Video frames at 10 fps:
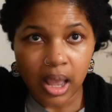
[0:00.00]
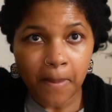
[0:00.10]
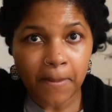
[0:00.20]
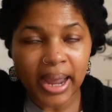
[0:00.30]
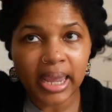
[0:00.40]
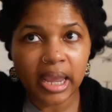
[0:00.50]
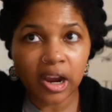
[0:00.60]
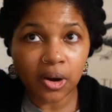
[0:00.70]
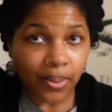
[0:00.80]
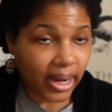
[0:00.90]
My
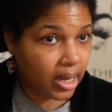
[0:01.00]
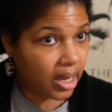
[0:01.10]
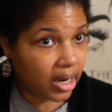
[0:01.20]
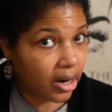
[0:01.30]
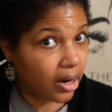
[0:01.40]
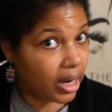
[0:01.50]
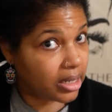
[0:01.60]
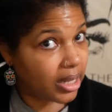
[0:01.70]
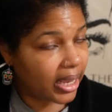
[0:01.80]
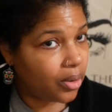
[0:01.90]
hair right here
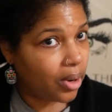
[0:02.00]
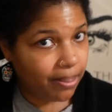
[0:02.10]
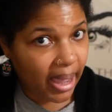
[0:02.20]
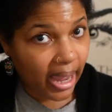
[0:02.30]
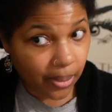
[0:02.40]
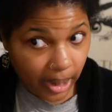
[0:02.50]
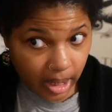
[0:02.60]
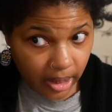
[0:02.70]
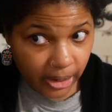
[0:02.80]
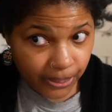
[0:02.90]
and like going back right
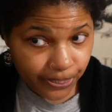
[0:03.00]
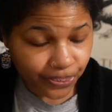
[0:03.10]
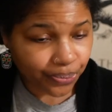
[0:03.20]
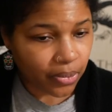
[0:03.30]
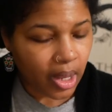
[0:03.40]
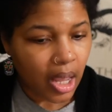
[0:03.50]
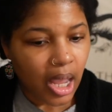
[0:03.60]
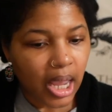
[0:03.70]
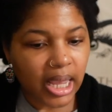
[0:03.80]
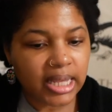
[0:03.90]
here,
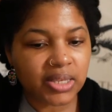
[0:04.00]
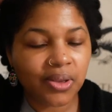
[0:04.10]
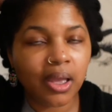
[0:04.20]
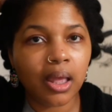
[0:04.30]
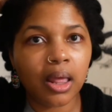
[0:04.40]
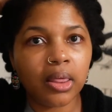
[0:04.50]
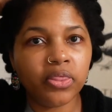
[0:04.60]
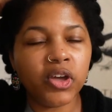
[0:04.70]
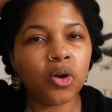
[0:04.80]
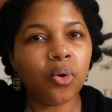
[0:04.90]
it's
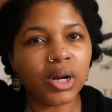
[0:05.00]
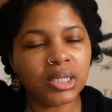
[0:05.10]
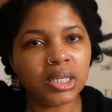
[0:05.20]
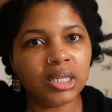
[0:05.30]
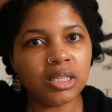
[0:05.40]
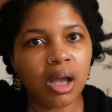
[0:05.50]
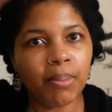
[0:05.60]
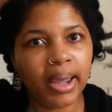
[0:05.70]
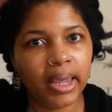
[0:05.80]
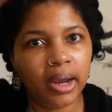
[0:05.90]
the coarsest on
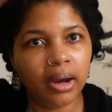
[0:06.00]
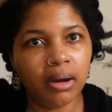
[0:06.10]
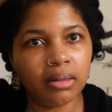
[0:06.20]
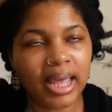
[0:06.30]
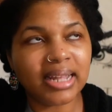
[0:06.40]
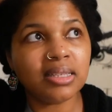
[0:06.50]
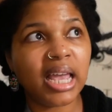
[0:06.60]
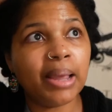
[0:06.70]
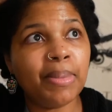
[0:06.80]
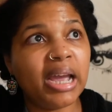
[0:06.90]
my hair. That's
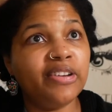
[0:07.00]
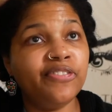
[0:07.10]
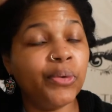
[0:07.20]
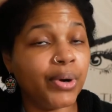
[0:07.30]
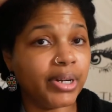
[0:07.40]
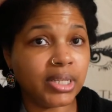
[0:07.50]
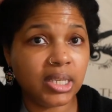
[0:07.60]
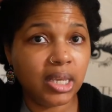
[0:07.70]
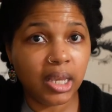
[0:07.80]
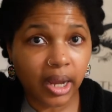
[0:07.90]
like my
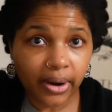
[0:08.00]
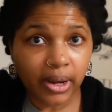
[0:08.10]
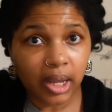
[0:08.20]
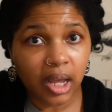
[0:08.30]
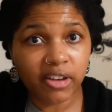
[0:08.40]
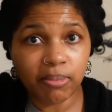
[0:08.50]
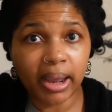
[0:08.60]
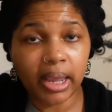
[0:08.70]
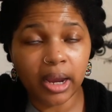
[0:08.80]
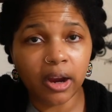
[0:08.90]
4C area of my
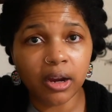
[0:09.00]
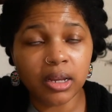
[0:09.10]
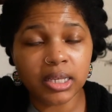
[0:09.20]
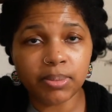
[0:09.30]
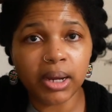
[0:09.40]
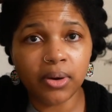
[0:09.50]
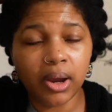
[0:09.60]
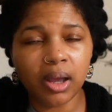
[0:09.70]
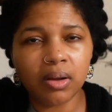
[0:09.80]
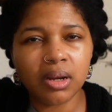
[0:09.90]
hair is my
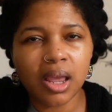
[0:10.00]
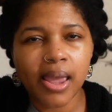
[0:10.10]
crown.